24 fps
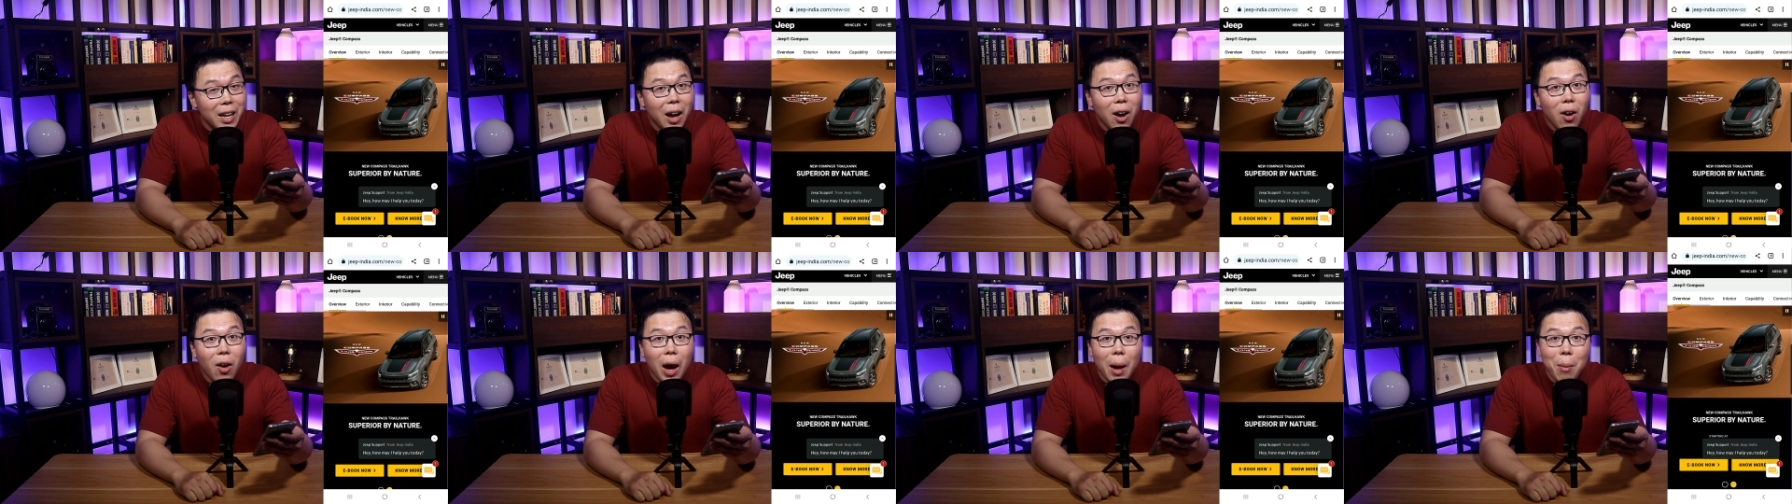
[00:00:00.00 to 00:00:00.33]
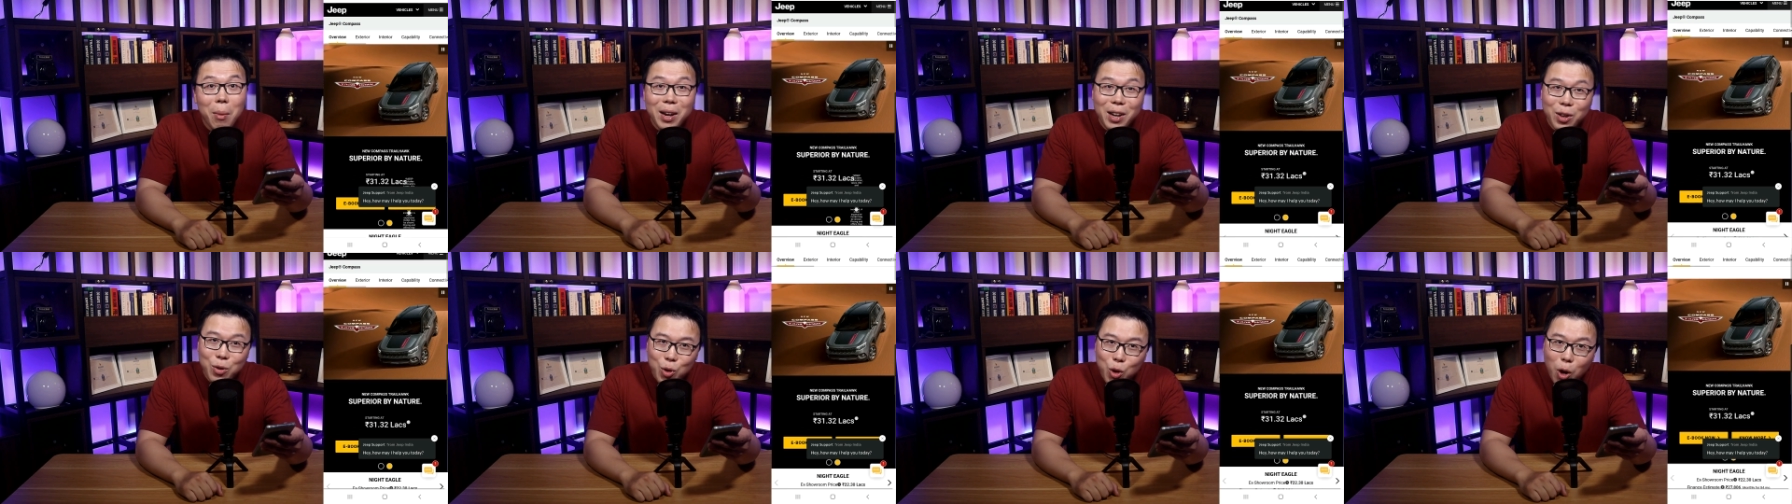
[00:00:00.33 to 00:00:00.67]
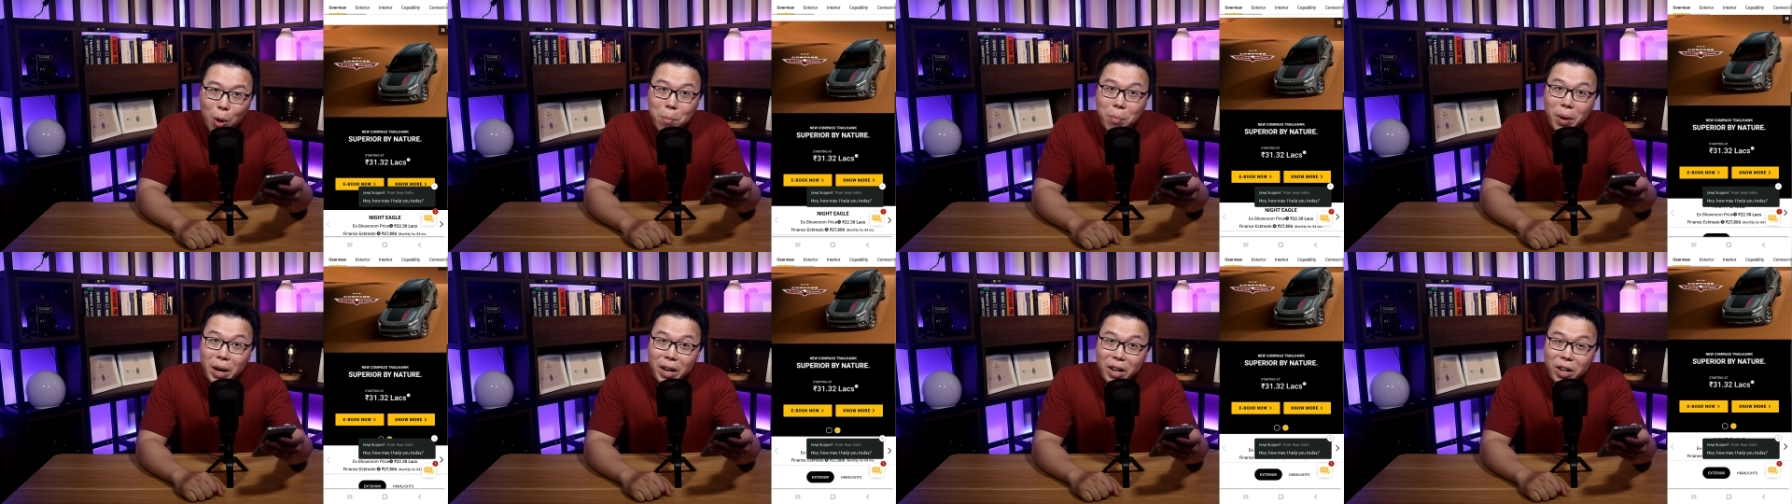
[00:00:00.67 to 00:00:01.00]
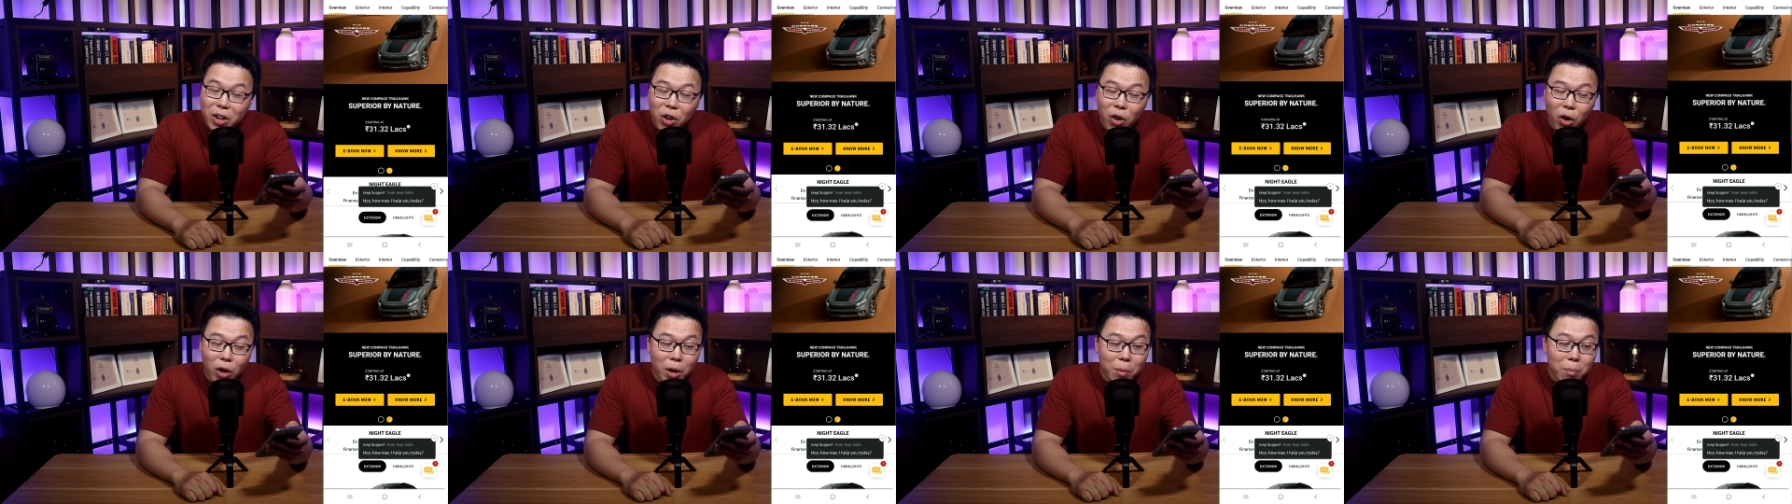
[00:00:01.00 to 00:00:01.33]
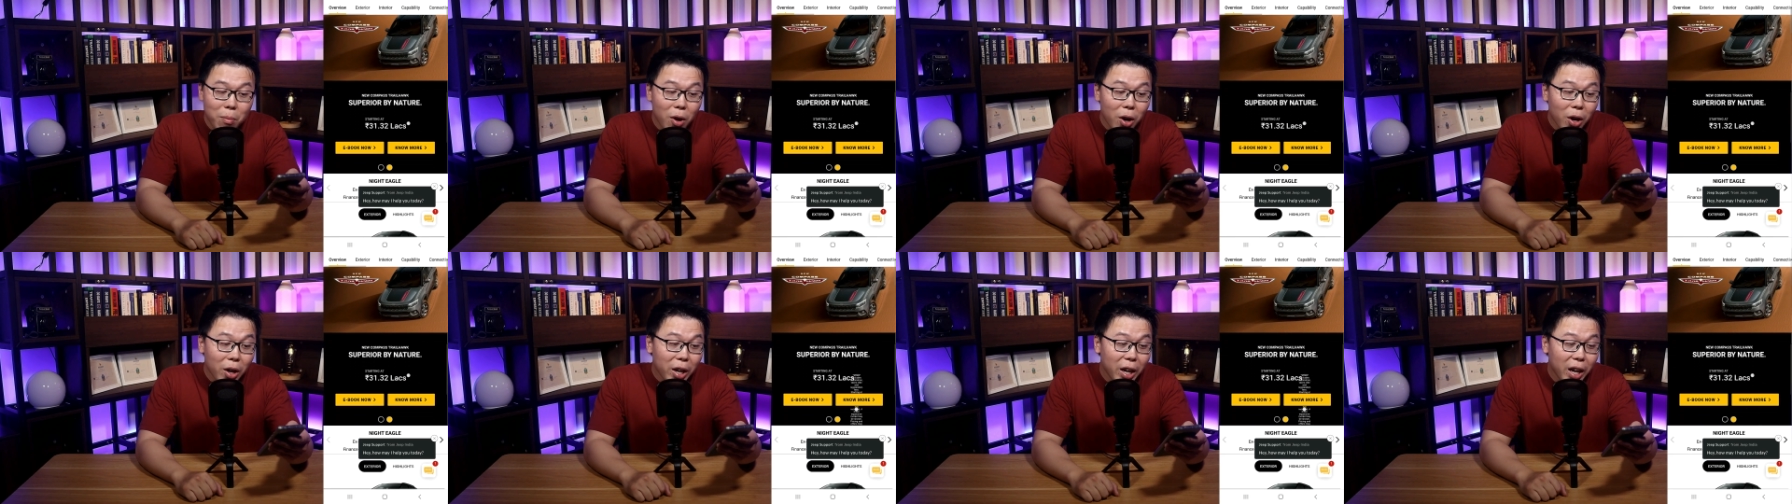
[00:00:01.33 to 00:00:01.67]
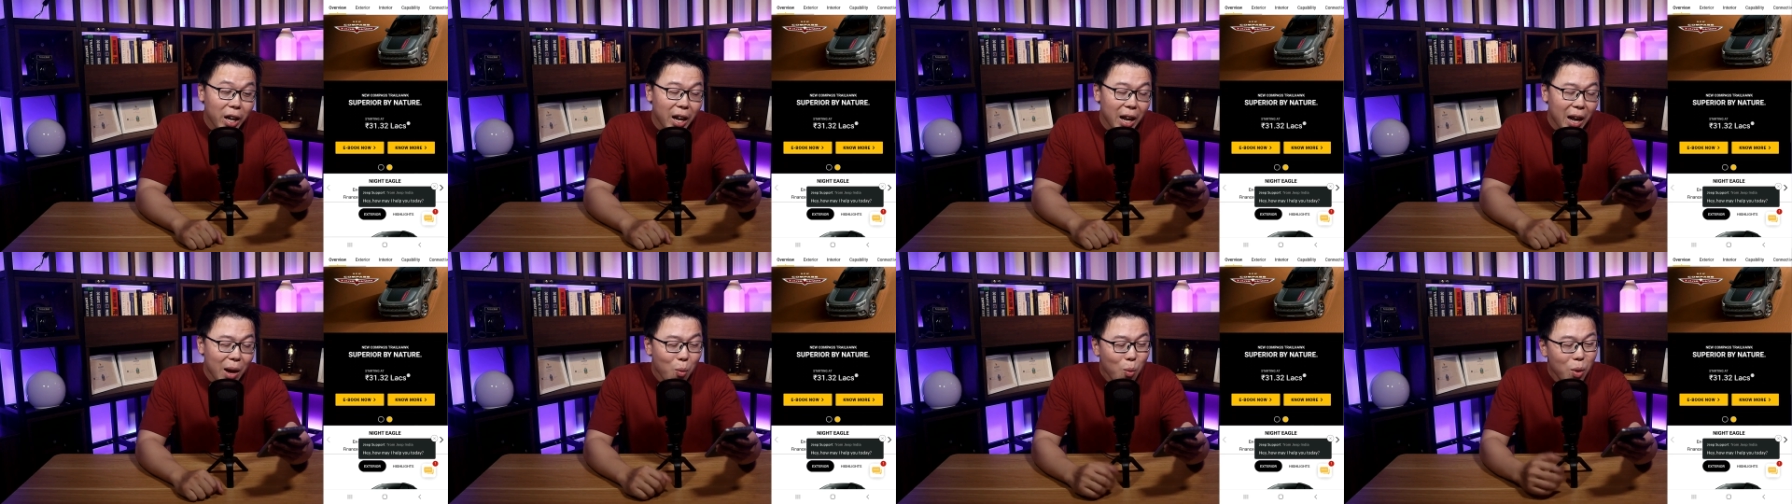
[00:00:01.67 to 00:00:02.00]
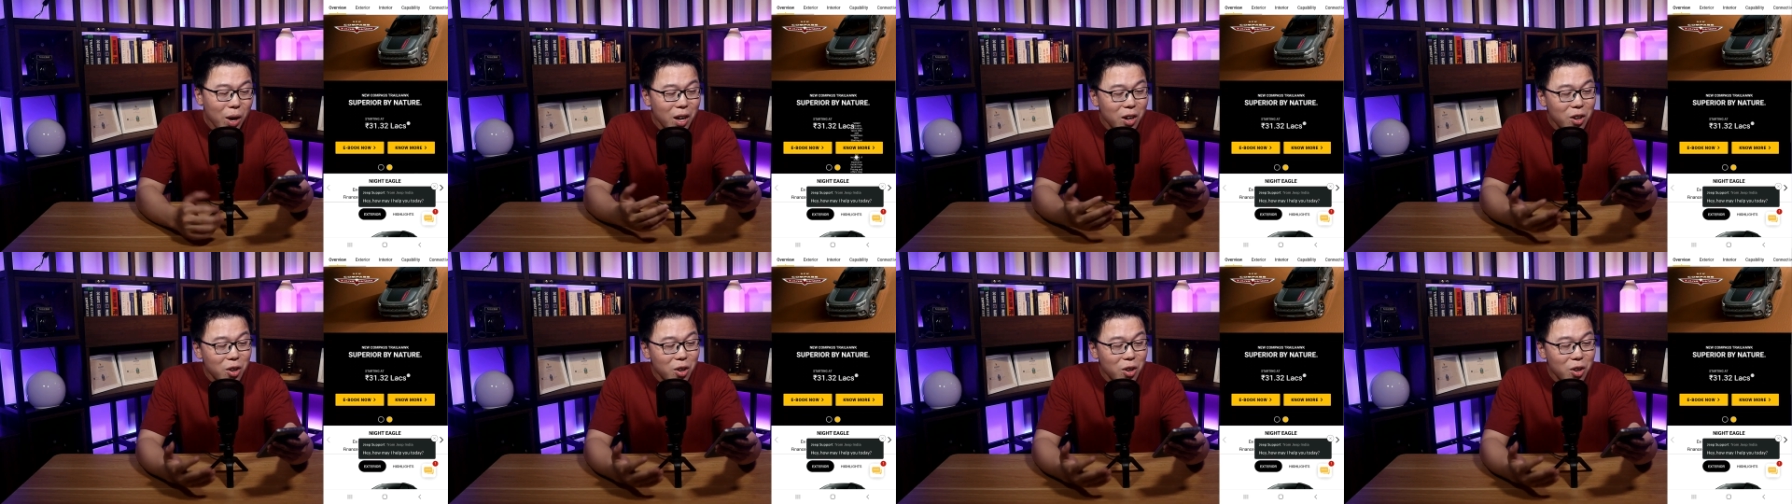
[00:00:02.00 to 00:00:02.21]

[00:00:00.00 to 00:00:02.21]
Now, I'm a new competitor on the market and I